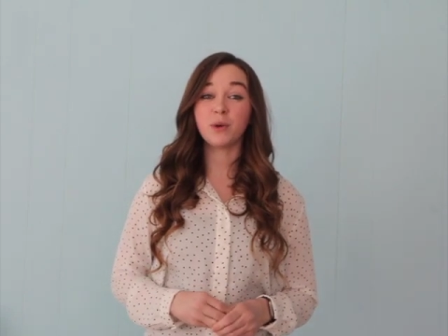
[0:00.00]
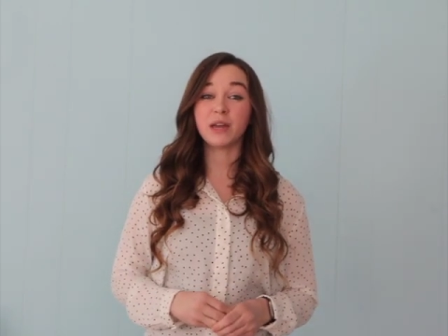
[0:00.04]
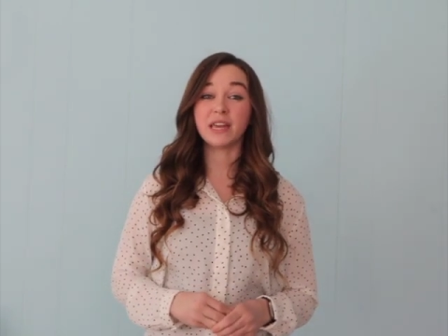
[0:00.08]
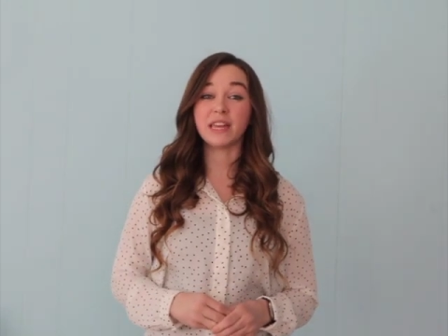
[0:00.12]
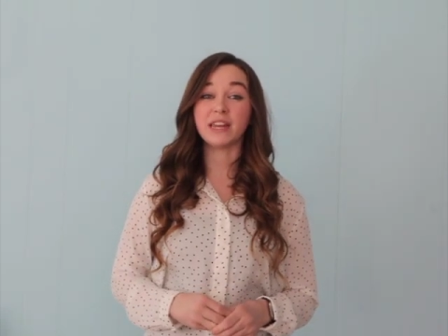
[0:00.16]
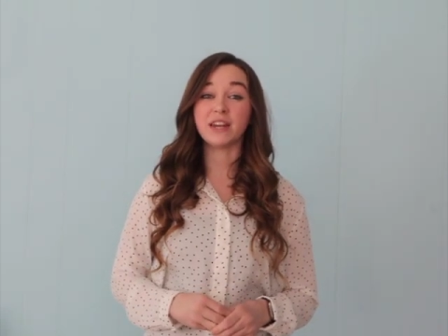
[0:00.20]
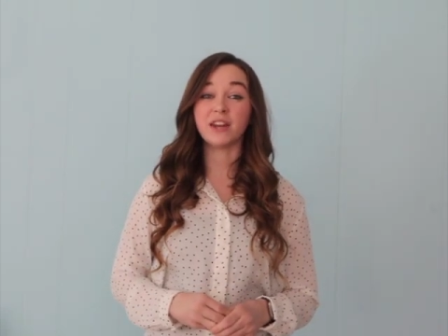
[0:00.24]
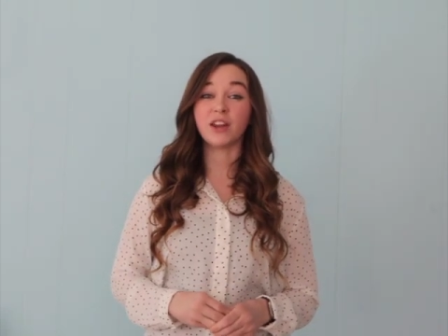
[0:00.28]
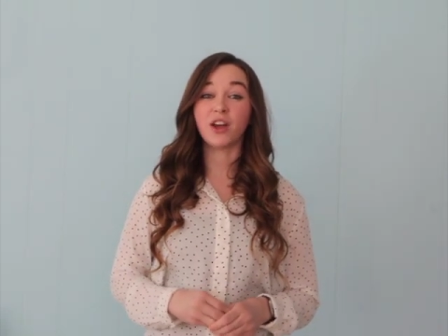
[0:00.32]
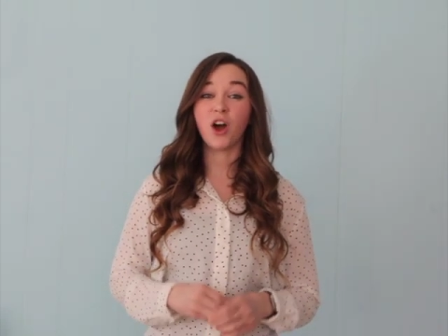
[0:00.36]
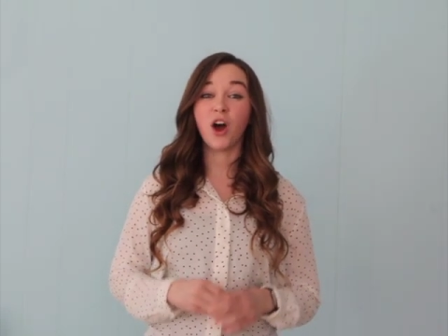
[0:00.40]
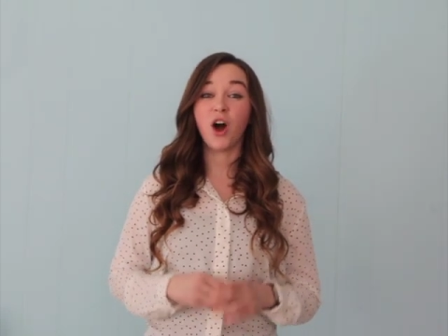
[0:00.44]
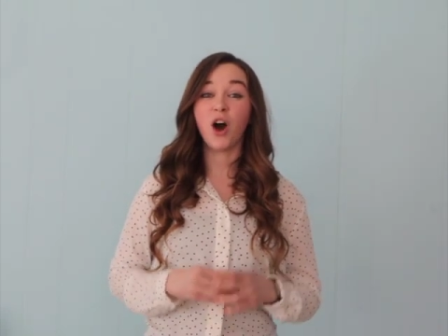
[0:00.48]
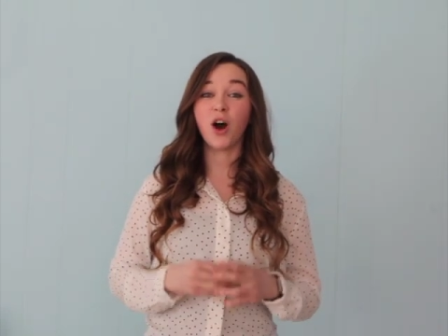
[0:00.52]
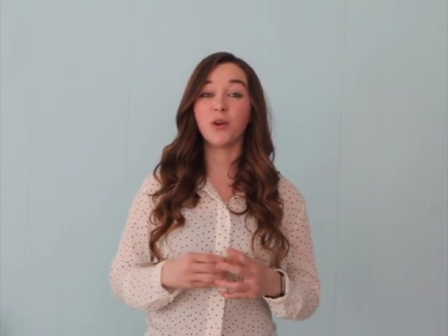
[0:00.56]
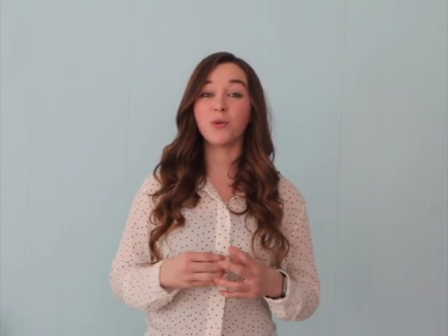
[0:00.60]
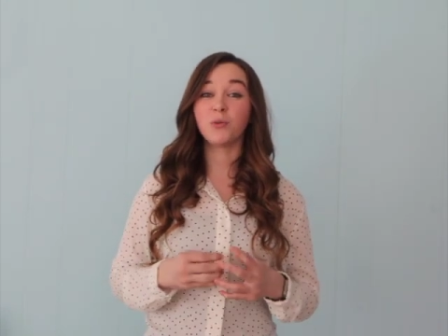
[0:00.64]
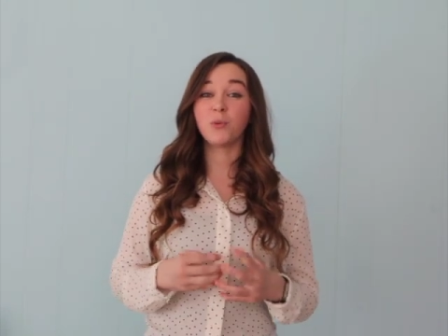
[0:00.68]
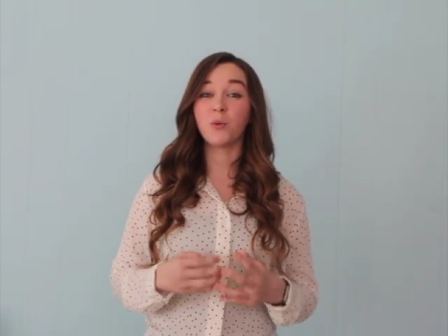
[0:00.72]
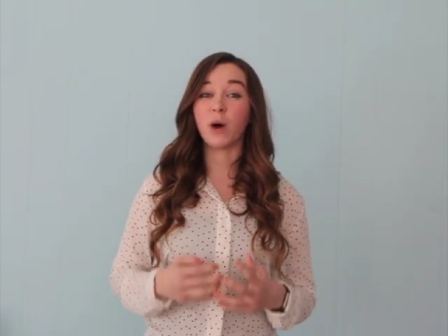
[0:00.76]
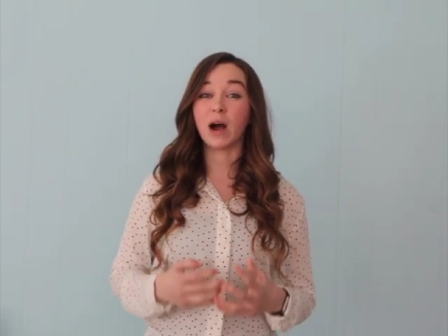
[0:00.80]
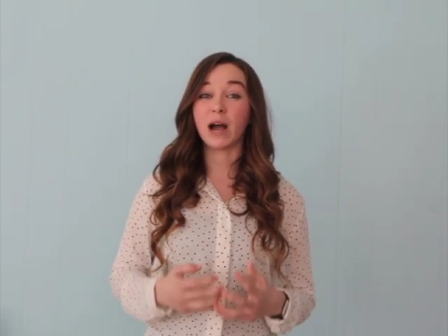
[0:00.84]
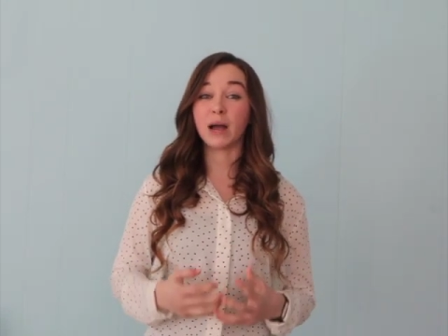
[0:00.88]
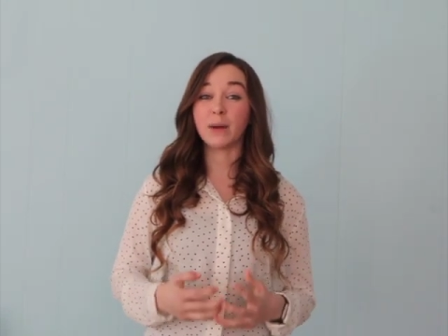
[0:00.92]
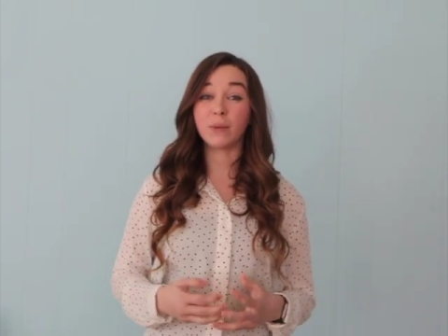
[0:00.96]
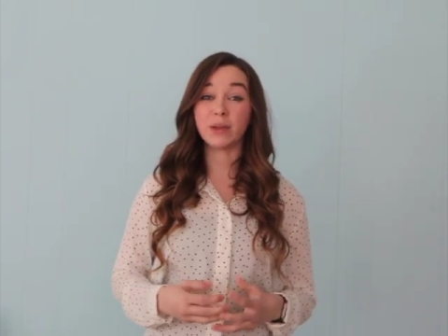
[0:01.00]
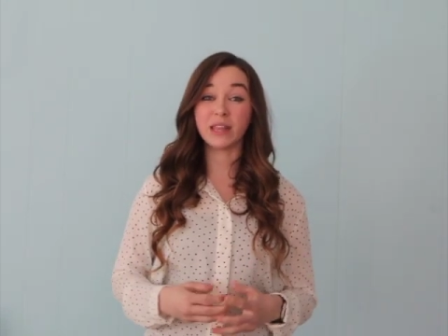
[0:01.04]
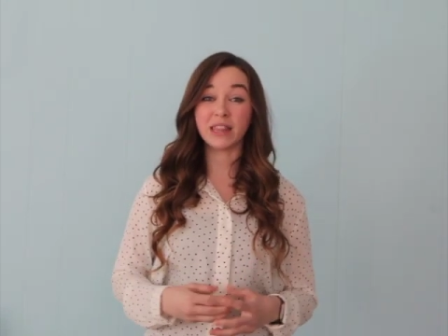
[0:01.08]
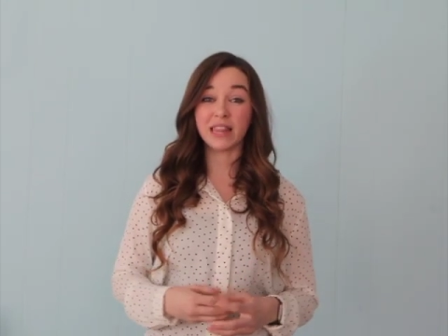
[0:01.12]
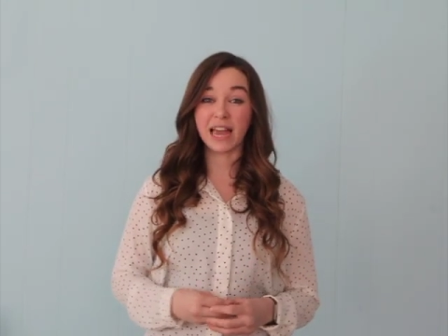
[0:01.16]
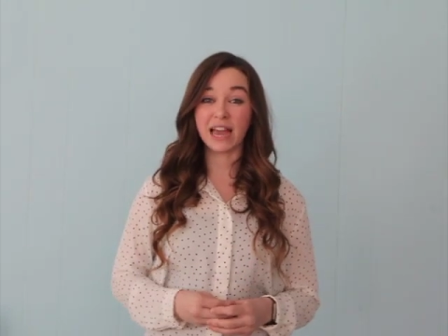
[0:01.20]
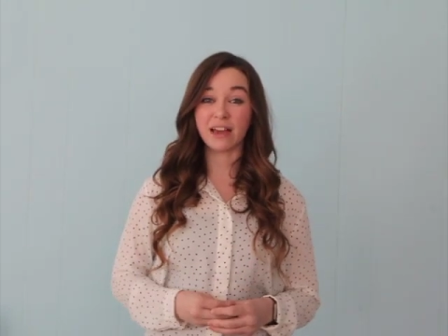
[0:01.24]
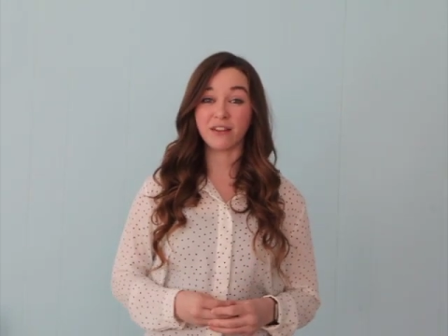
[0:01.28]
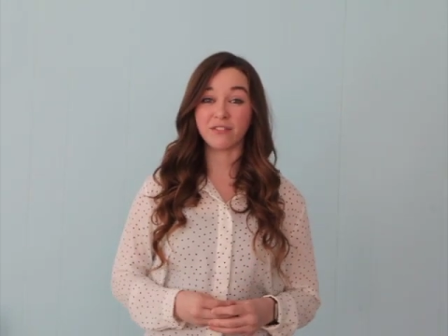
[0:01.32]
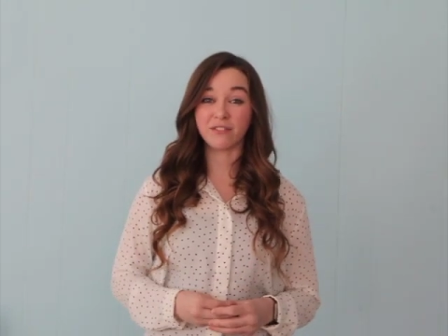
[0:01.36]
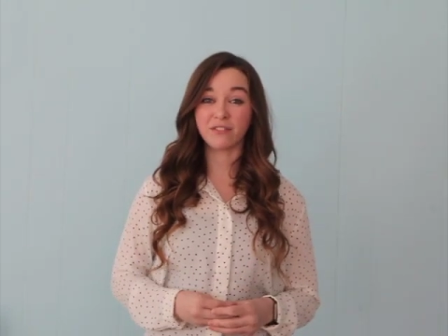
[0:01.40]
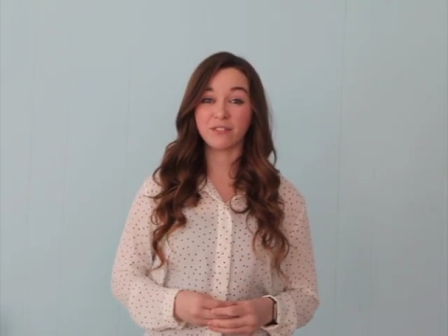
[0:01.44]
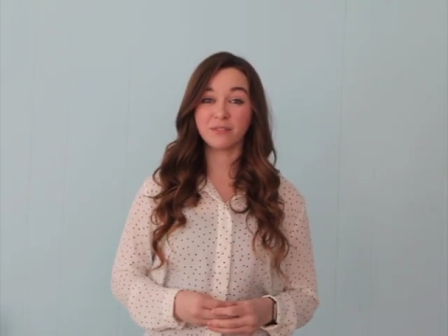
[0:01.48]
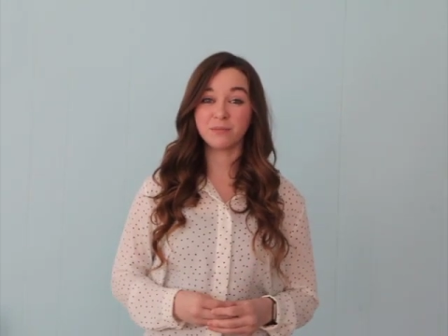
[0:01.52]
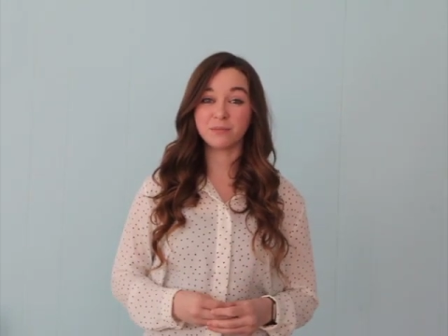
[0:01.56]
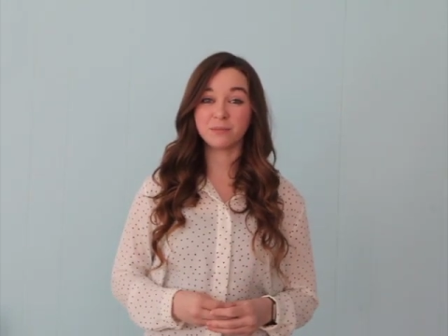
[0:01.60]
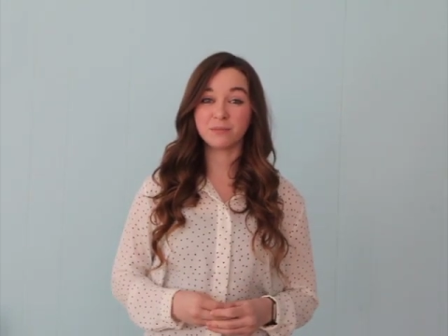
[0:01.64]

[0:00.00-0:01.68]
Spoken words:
in on why we laugh,